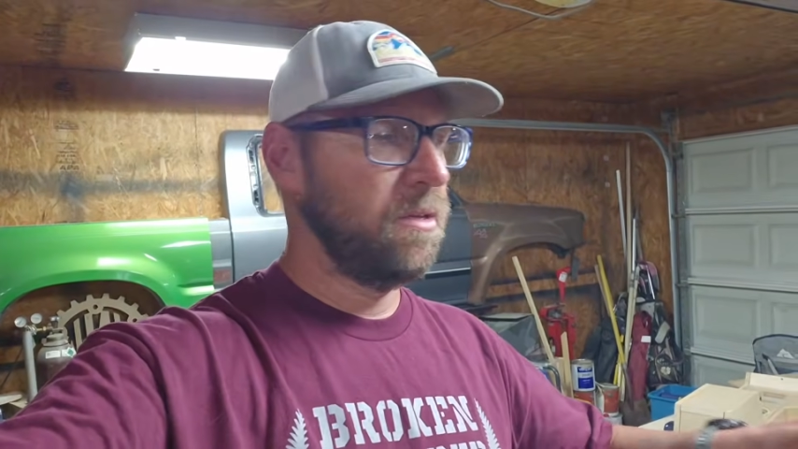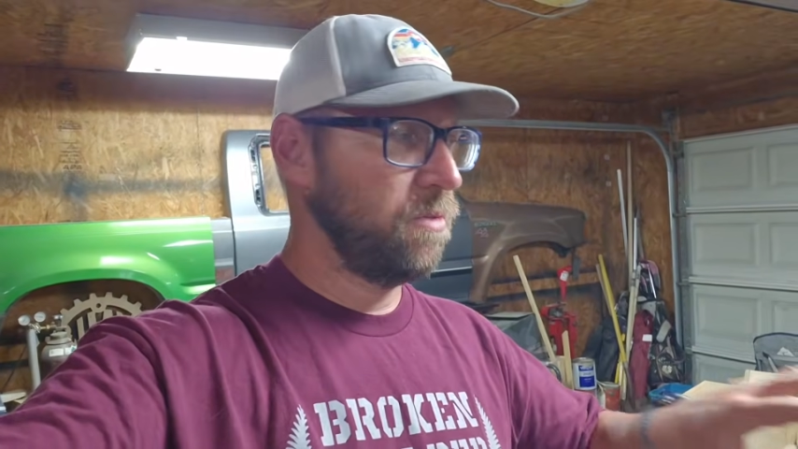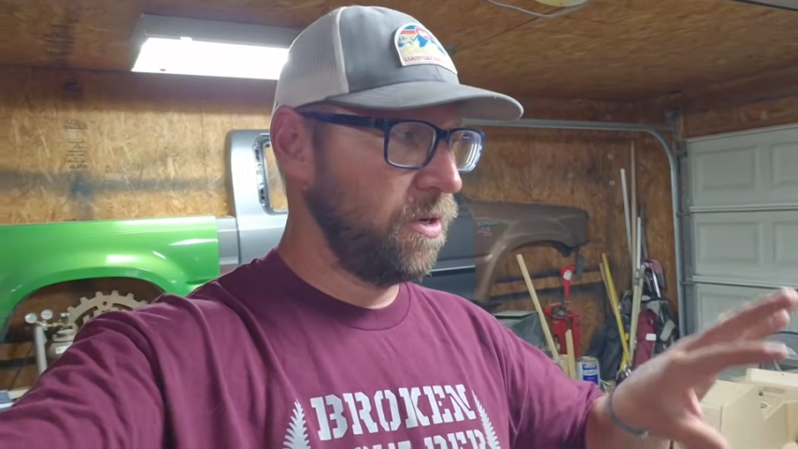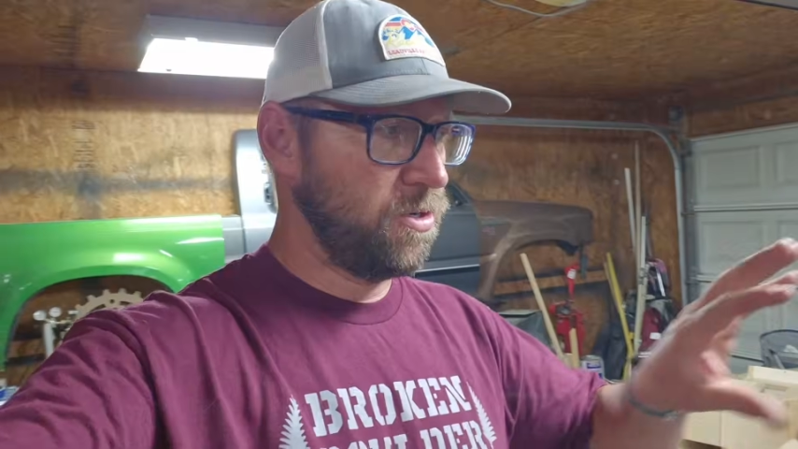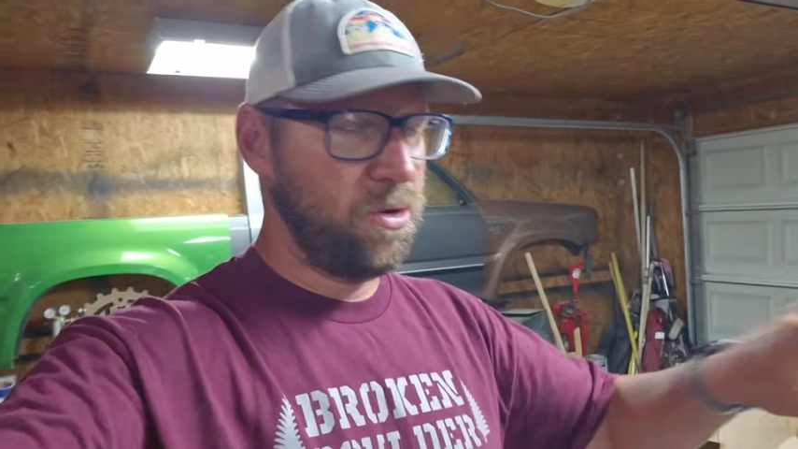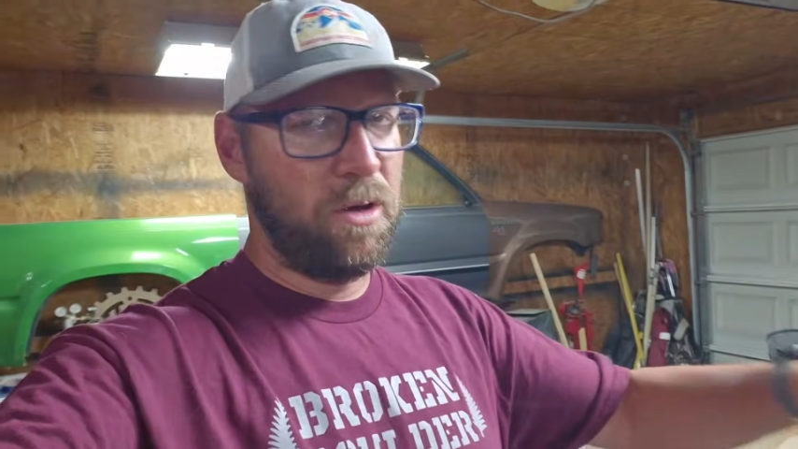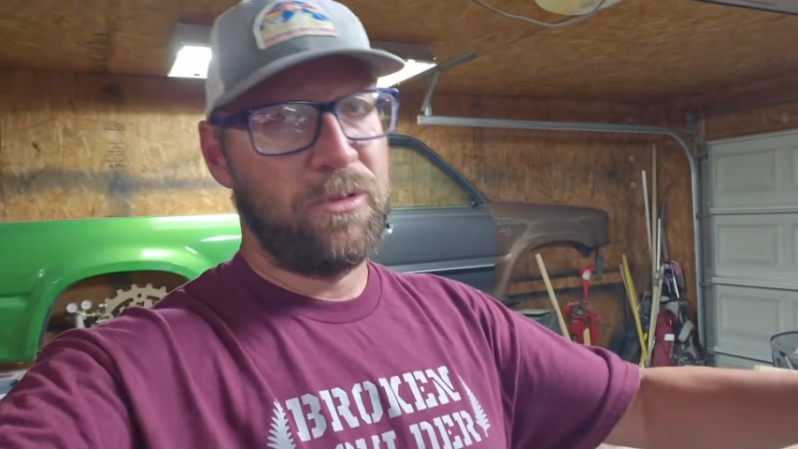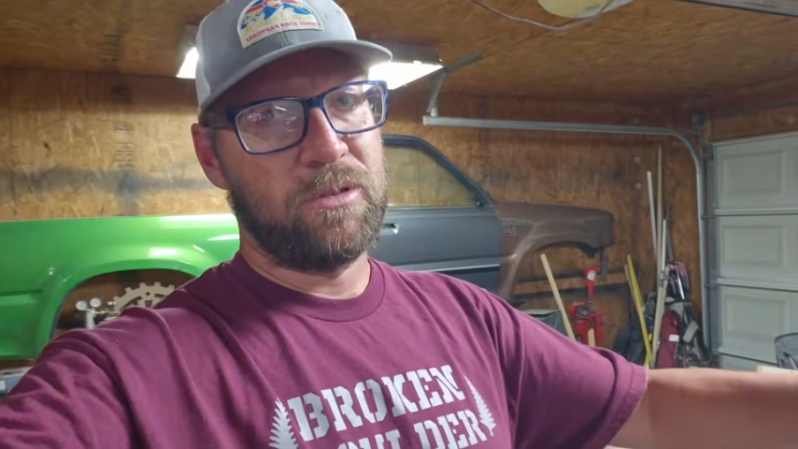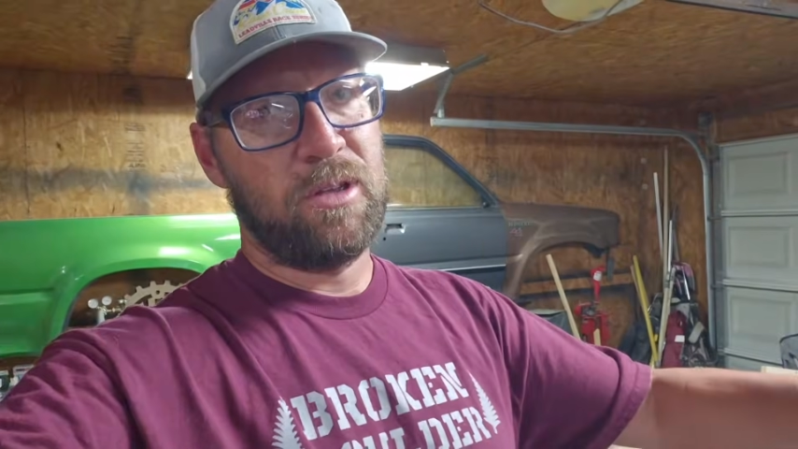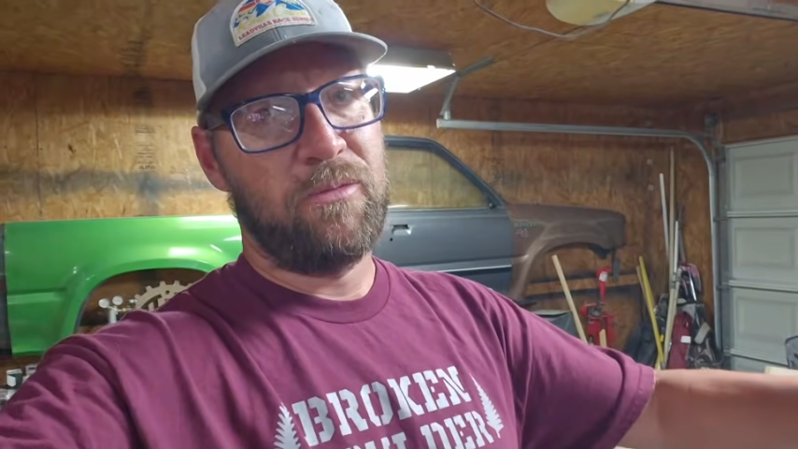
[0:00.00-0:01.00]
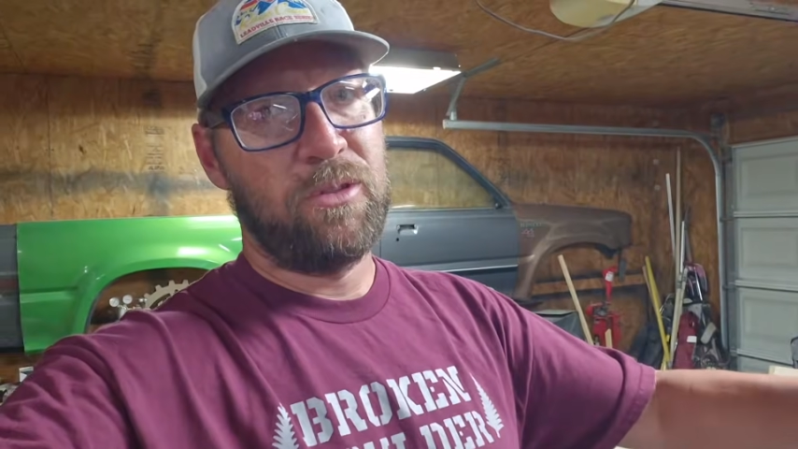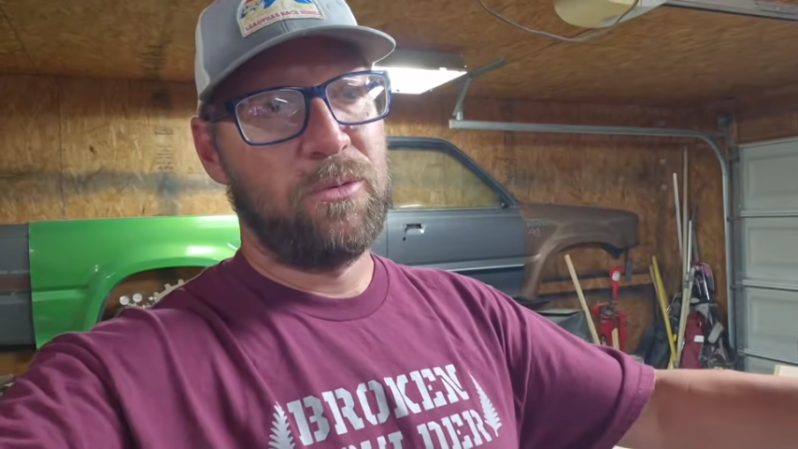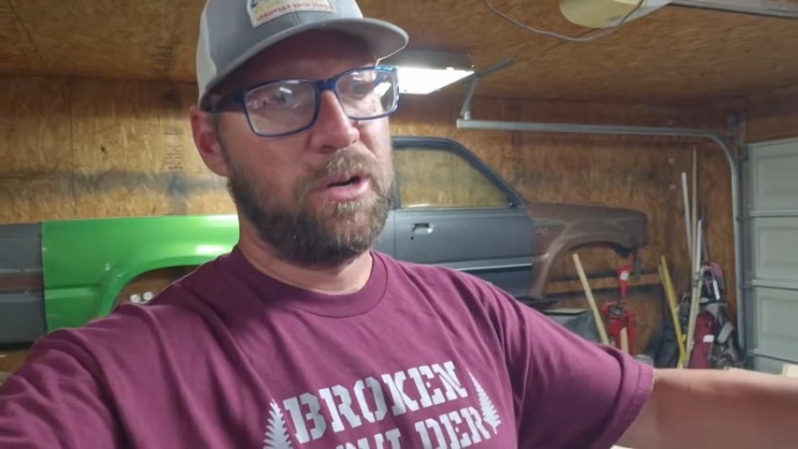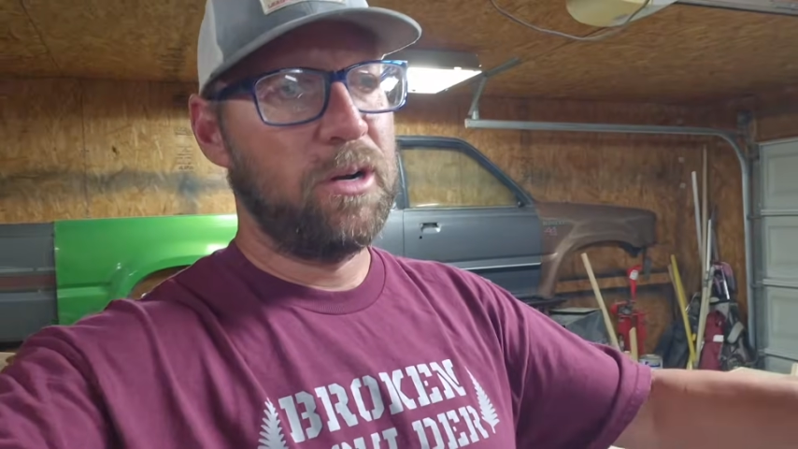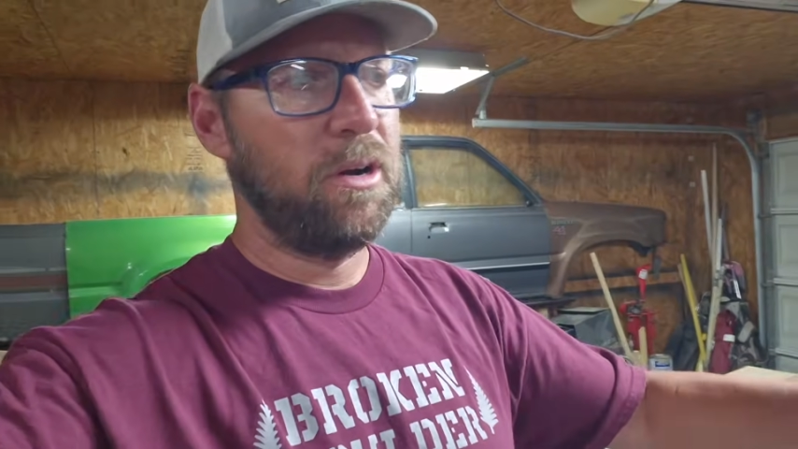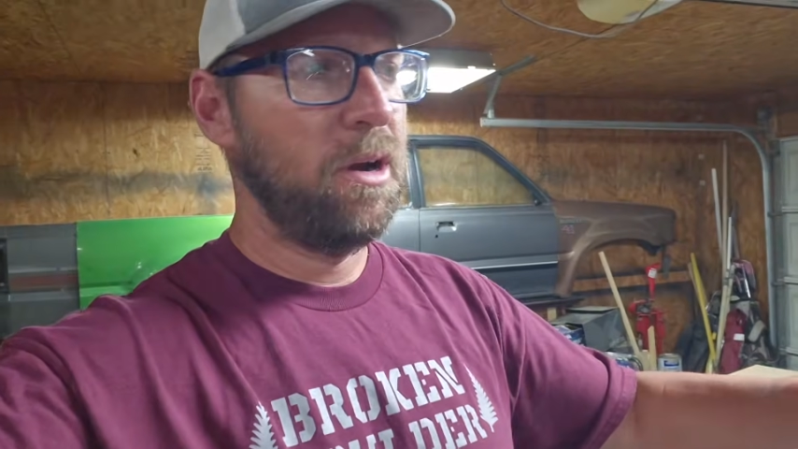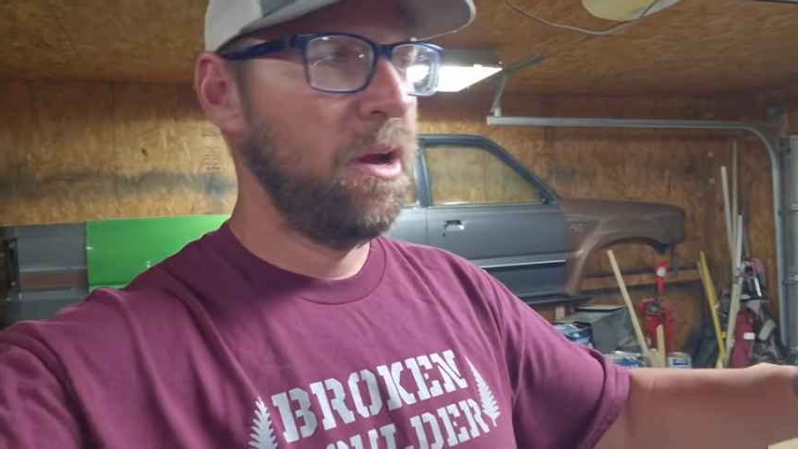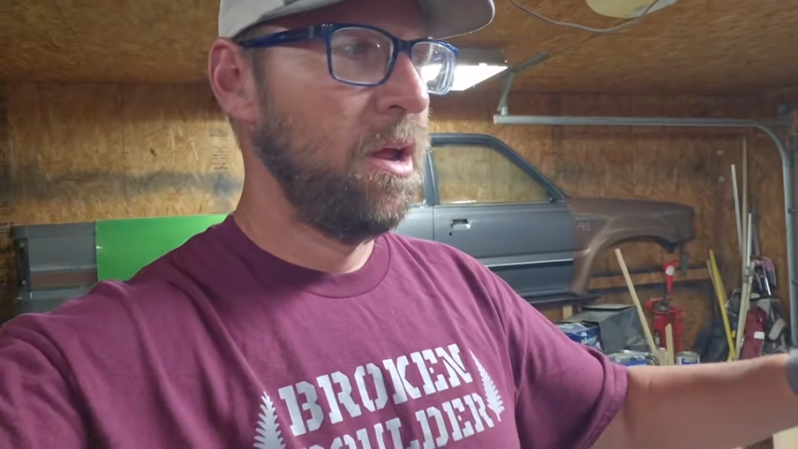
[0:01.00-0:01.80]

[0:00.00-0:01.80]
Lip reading: so I can show off the stuff in the rear